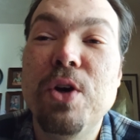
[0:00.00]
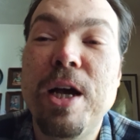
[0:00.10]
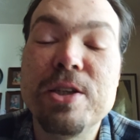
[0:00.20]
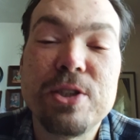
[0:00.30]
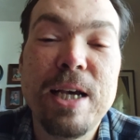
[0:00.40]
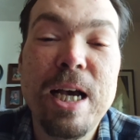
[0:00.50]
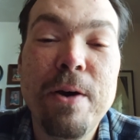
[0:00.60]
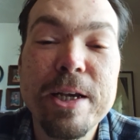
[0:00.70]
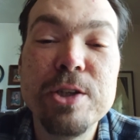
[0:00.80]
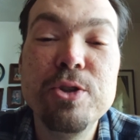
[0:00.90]
as to how
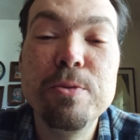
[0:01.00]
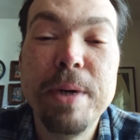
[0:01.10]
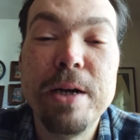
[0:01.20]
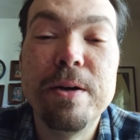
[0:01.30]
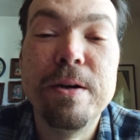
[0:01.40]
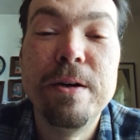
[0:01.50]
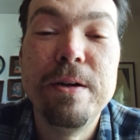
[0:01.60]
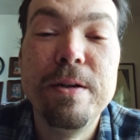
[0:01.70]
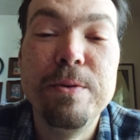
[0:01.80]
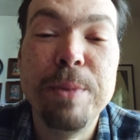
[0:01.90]
I can do better
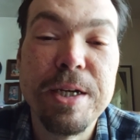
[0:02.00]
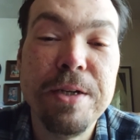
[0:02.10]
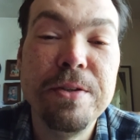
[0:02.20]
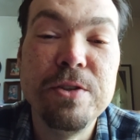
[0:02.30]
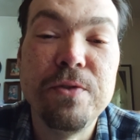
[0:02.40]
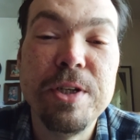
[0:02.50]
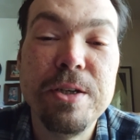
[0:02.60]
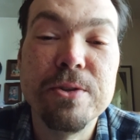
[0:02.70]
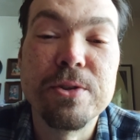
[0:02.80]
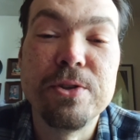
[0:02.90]
making these
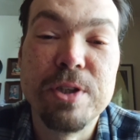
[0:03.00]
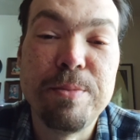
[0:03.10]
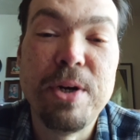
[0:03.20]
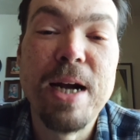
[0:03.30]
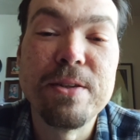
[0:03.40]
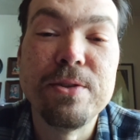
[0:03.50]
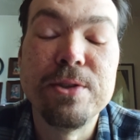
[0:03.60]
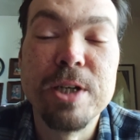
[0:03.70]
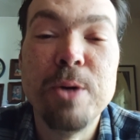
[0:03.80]
videos, because I'm practicing.